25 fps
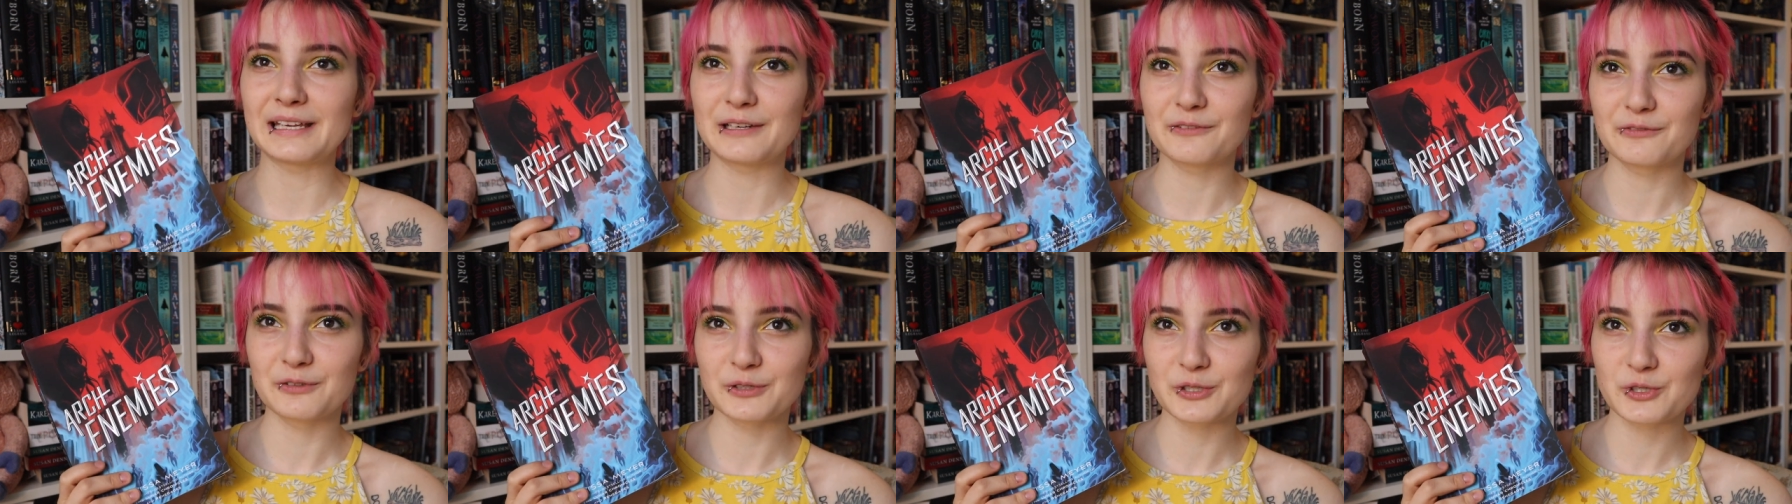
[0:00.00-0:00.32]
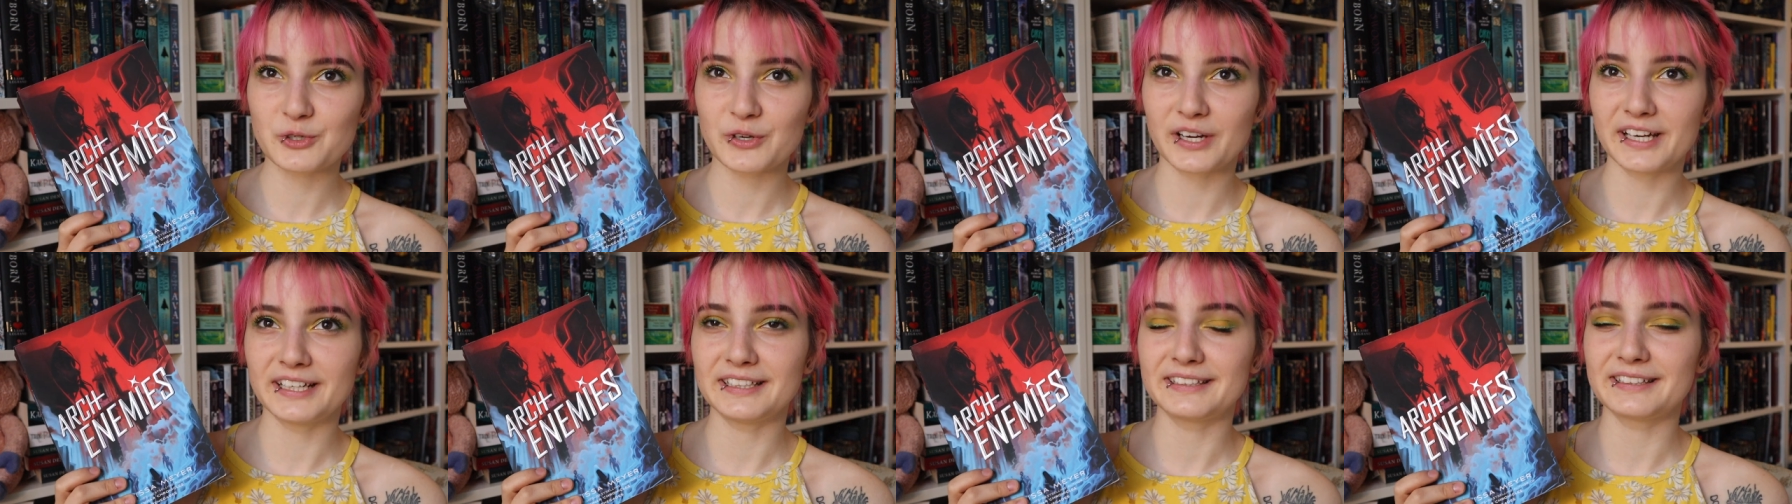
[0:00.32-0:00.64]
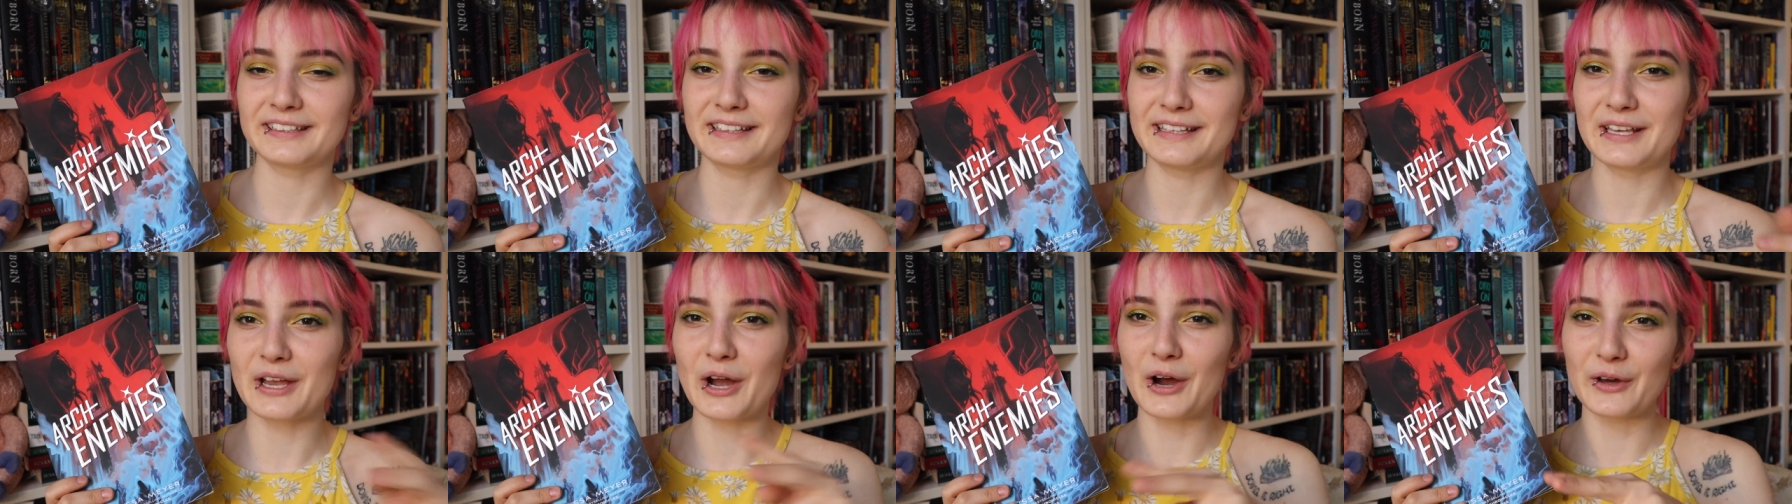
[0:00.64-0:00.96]

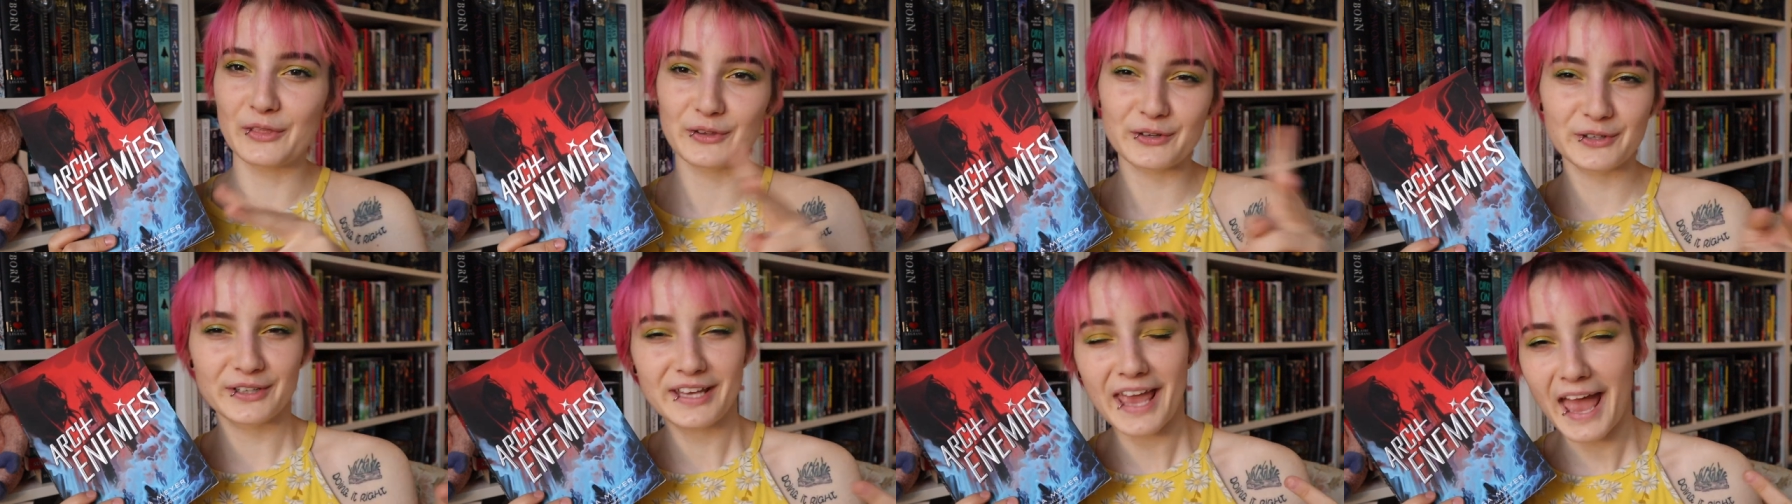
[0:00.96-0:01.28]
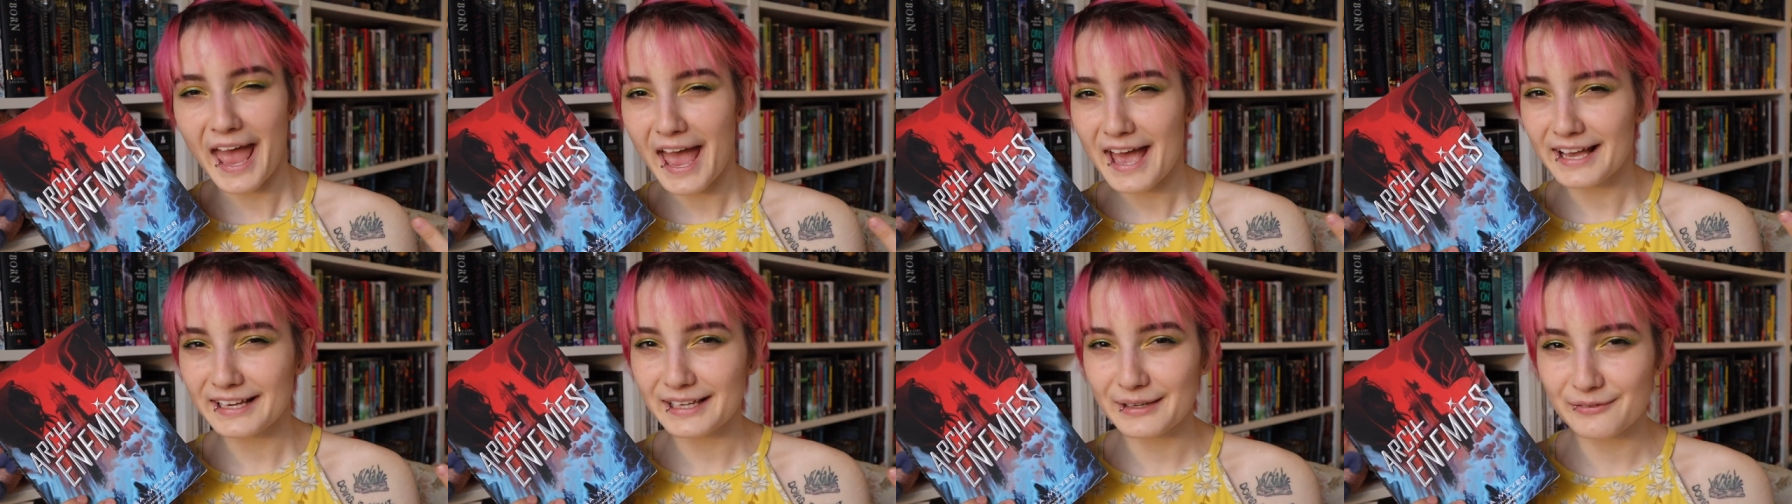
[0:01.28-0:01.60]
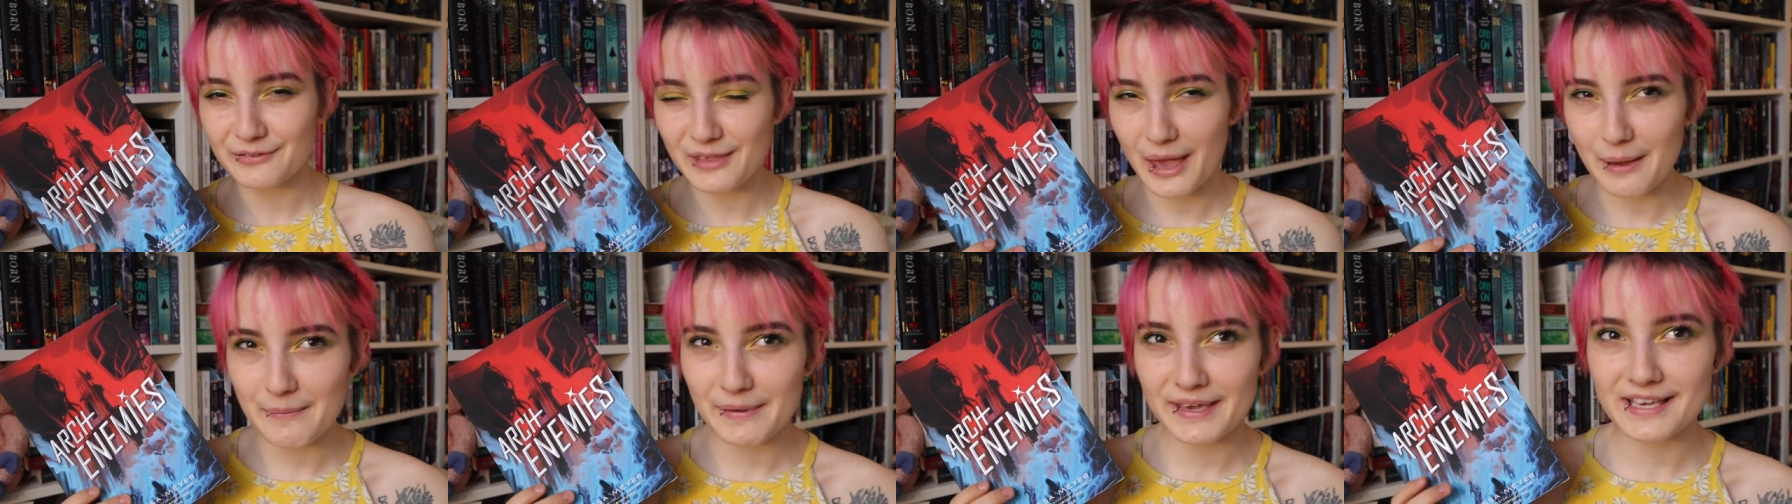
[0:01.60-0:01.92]
infiltrate the other gang
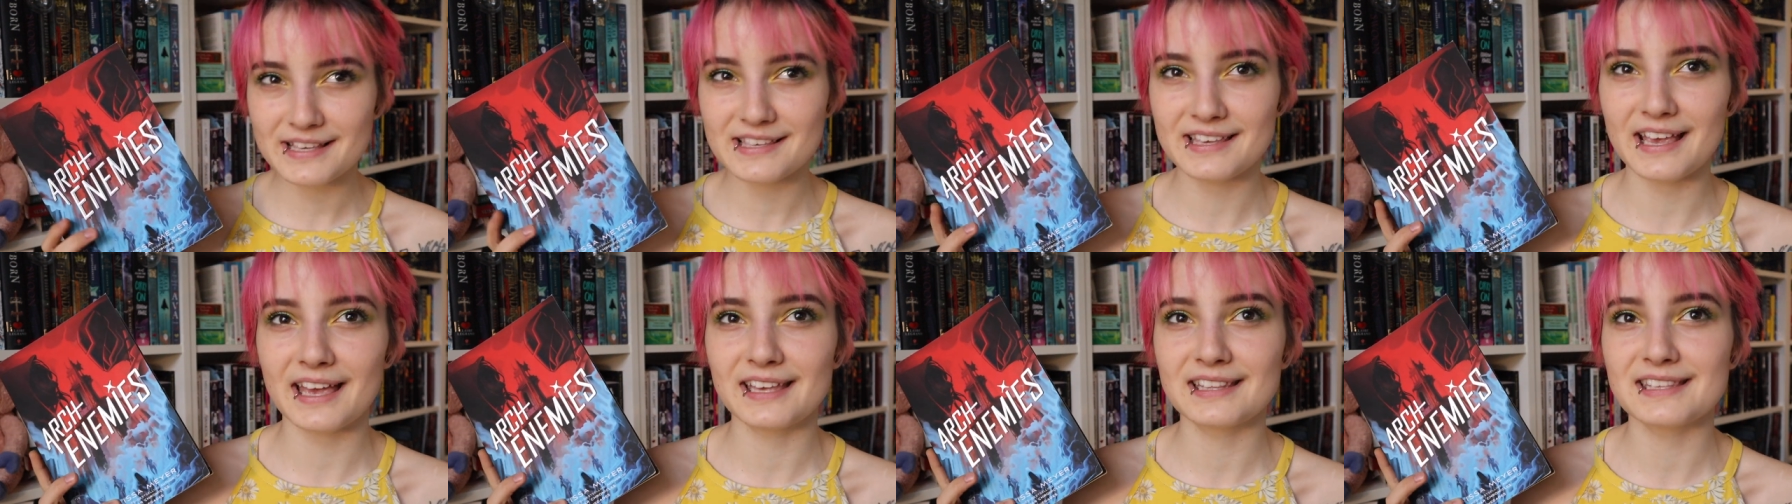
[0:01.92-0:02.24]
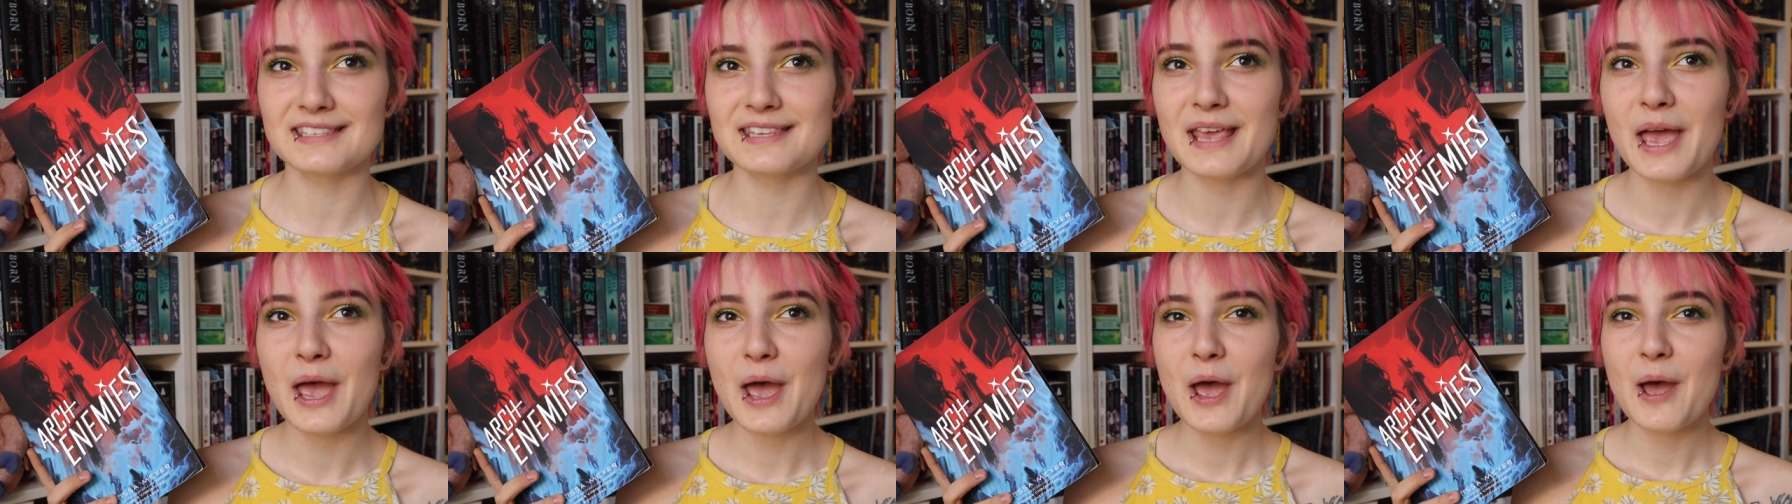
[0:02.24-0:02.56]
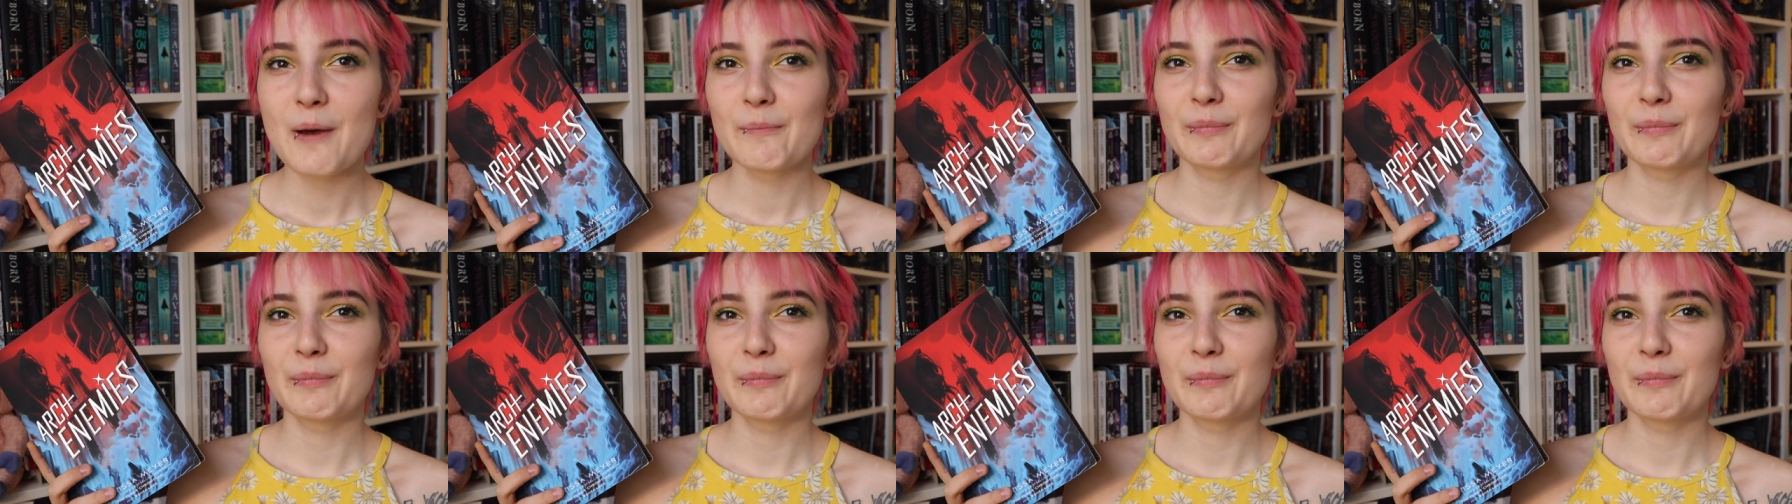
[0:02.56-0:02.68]
if that makes sense